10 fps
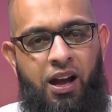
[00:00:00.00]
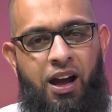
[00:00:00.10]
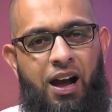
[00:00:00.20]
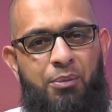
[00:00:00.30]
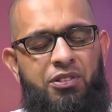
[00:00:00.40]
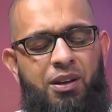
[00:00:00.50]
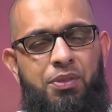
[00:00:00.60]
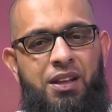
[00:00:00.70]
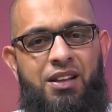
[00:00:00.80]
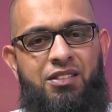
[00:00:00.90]
Um,
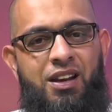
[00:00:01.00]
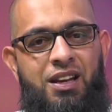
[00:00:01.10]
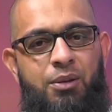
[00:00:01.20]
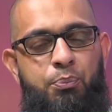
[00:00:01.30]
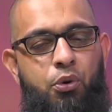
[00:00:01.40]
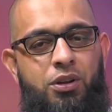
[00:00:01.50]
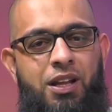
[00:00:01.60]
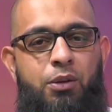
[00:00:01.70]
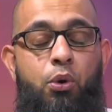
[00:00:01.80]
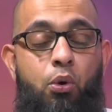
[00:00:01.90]
something that's really important
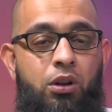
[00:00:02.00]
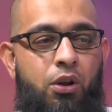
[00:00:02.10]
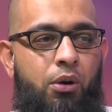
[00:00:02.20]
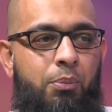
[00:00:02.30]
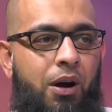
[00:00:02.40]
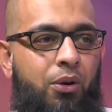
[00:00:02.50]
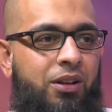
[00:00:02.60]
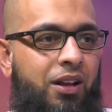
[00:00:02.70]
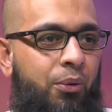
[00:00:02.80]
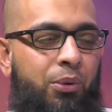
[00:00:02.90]
that we all know
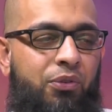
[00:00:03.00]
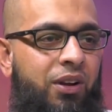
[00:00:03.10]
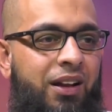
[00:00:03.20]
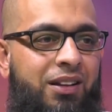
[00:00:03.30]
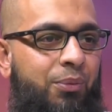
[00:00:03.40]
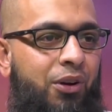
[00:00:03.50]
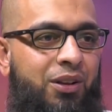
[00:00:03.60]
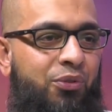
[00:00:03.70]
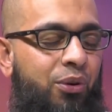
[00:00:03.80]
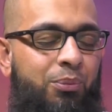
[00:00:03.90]
about, uh, we've learnt about
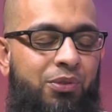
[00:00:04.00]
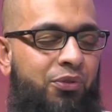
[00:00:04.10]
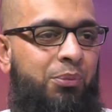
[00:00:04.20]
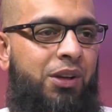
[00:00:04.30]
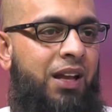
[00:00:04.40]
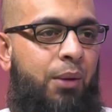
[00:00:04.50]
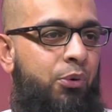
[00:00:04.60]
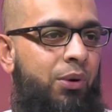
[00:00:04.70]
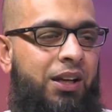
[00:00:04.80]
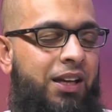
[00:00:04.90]
it from, from the time we
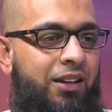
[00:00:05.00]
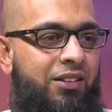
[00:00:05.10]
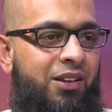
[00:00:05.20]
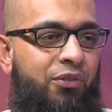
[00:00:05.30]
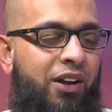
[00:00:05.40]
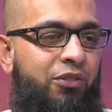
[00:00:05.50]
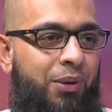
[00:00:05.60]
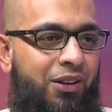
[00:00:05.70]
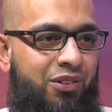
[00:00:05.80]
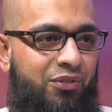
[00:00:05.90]
were kids, the five
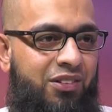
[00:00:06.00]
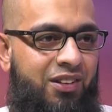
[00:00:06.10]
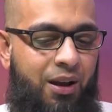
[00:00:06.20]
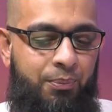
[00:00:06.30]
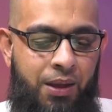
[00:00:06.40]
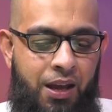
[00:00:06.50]
pillars of Islam.